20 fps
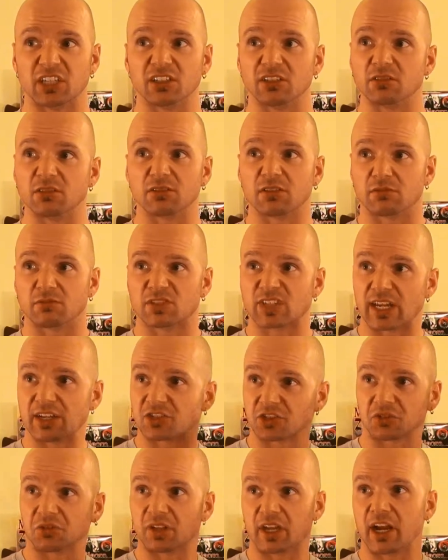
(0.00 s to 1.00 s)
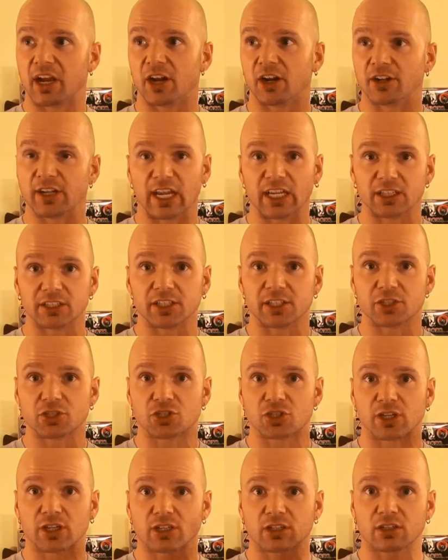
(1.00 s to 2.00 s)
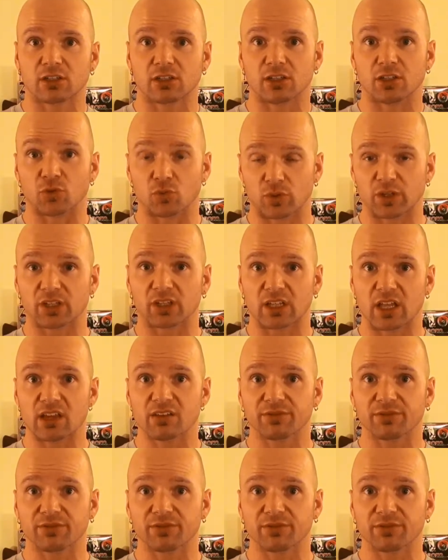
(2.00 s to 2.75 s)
tentacle-haired alien chick in real life,